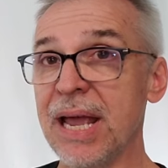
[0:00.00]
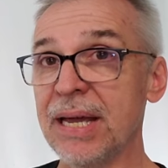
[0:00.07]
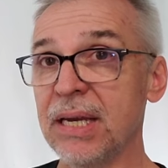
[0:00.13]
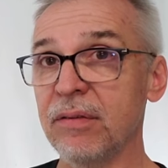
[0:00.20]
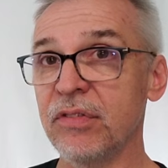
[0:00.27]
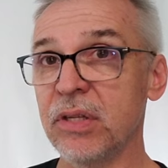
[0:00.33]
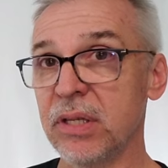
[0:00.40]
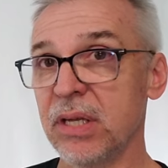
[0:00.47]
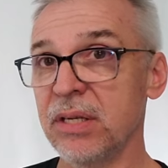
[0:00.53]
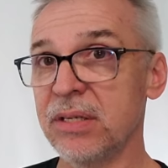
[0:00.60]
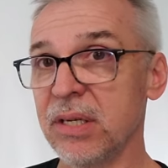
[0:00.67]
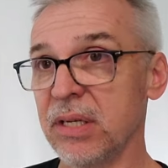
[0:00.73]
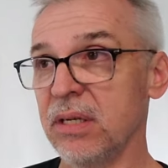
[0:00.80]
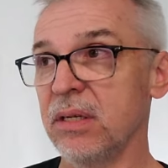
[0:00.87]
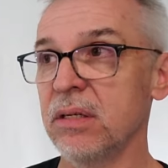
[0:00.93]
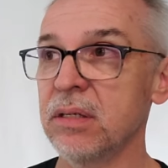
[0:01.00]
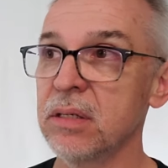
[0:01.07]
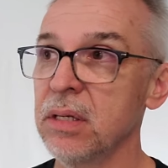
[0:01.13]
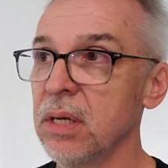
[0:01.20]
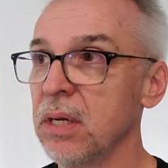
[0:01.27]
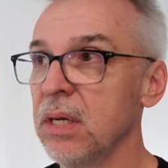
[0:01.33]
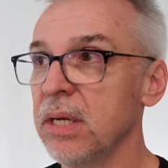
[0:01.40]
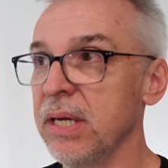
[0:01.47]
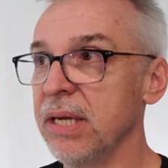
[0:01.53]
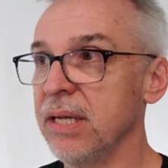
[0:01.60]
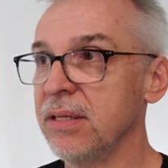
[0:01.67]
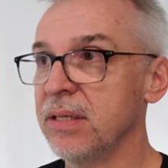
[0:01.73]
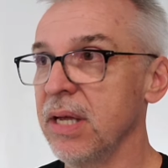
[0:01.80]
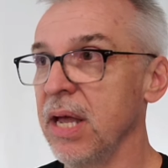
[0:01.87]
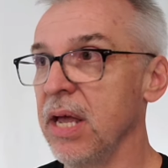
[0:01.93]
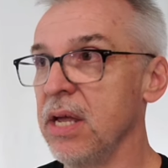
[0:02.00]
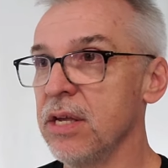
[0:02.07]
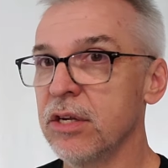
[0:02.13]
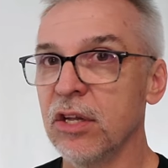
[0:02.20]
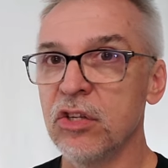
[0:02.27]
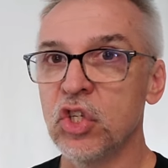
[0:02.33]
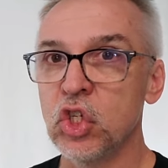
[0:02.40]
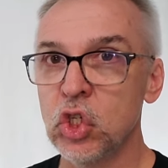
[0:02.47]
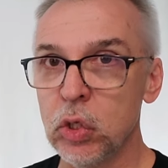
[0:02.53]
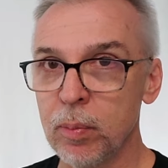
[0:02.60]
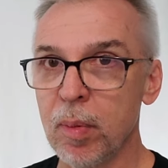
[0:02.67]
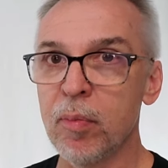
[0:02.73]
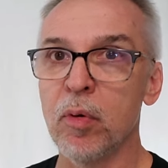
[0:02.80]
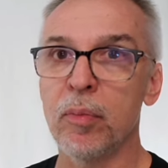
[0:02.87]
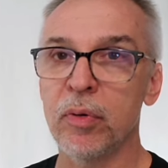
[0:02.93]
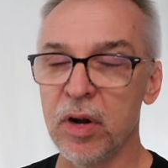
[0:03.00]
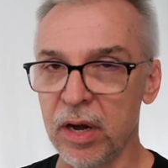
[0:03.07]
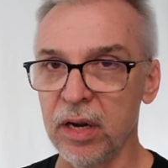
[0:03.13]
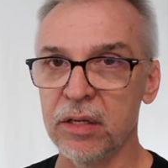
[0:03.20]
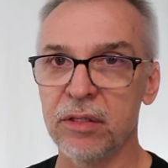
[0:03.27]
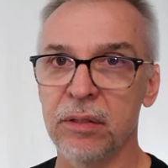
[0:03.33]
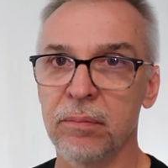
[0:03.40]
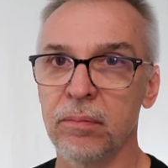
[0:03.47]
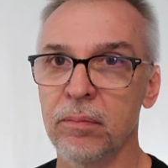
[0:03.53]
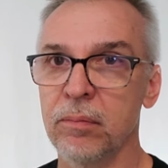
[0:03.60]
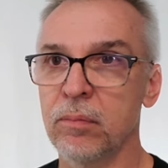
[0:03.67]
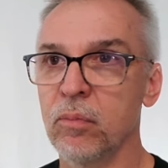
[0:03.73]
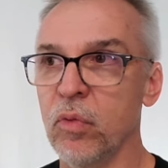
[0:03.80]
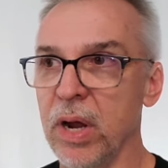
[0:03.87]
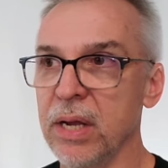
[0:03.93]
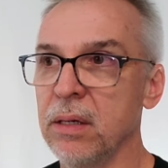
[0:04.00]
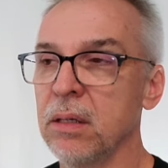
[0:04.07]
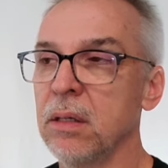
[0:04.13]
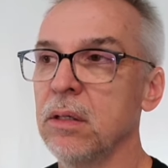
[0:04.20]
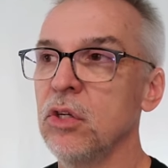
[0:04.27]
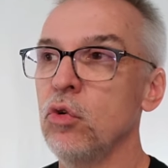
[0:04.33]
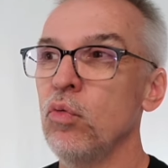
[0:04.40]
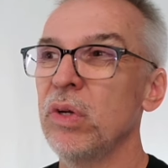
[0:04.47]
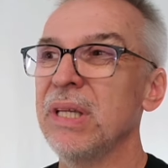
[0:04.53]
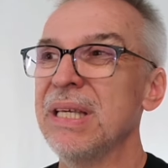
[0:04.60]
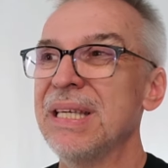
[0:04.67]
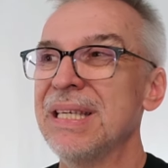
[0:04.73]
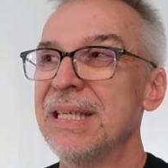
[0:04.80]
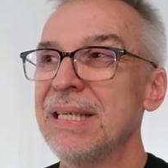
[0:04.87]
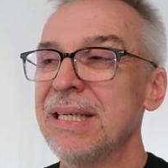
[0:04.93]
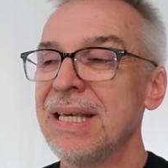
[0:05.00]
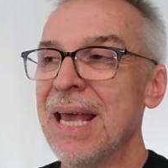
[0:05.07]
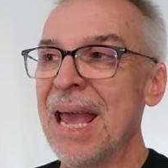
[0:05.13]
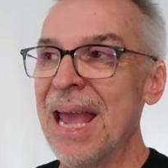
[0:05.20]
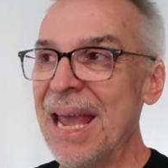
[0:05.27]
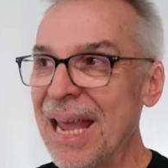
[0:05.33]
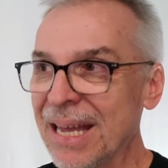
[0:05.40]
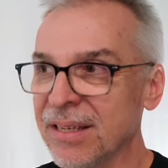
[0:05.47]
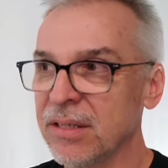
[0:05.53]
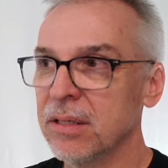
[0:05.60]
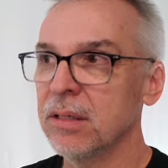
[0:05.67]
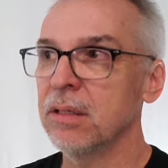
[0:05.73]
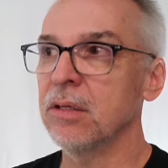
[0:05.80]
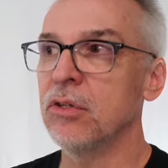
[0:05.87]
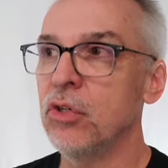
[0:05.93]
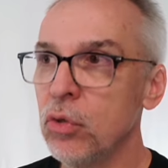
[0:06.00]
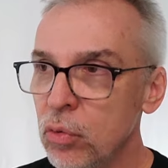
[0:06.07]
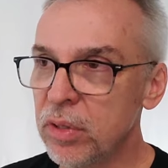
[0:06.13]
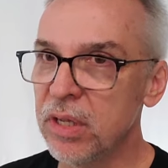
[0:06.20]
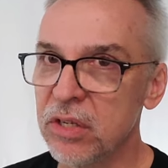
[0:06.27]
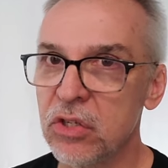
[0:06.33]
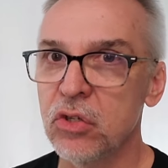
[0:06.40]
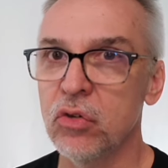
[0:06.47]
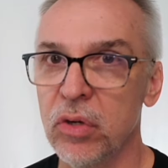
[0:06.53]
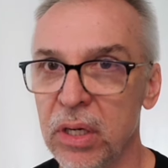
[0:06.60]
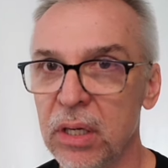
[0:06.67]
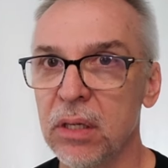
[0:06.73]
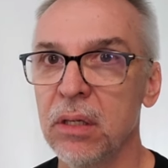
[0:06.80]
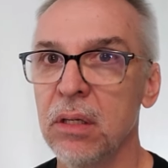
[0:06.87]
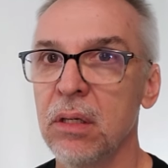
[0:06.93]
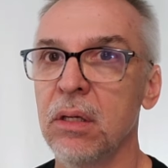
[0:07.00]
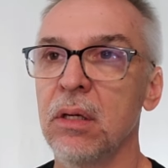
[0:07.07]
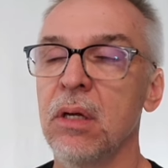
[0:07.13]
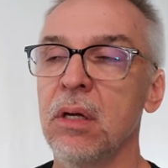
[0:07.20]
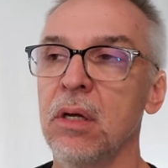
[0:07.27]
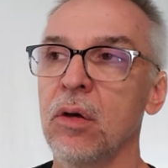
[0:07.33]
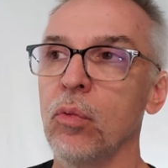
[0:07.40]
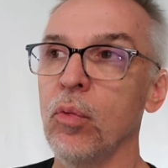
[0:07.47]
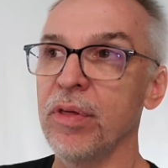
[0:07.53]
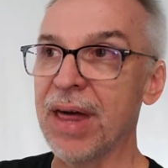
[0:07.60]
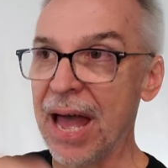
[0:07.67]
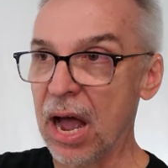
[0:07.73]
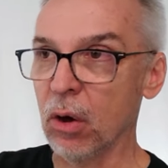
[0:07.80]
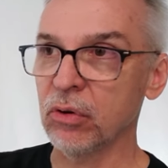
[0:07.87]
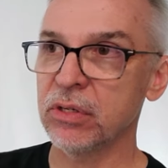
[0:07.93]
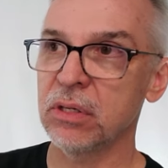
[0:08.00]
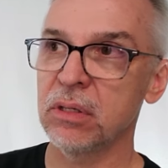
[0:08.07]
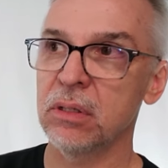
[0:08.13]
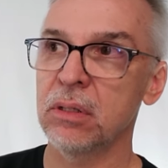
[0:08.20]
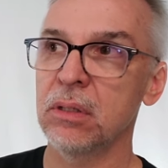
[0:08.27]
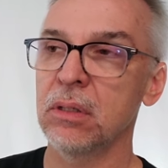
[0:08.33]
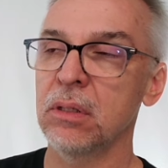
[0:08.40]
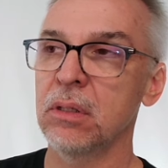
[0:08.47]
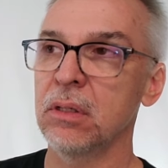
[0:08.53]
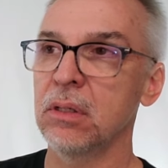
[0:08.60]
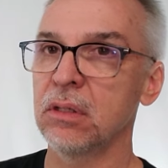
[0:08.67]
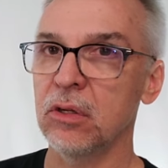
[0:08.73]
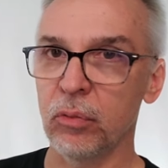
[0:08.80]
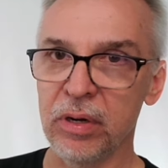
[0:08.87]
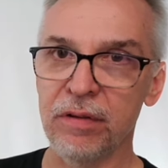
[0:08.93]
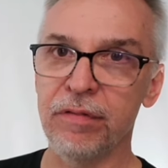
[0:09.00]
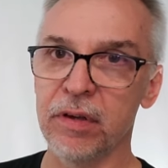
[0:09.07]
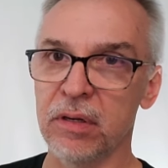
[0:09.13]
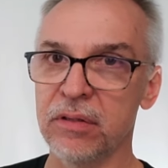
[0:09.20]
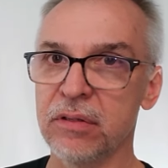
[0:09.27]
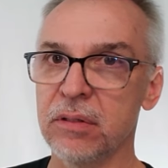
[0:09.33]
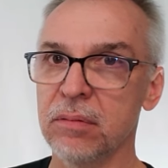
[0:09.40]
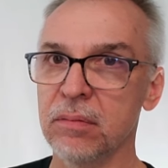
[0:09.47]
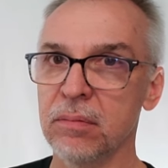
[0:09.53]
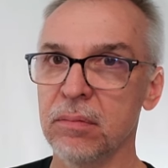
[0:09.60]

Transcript: negative to this is it's a consumable product, right? you really can't do this trick without the refills,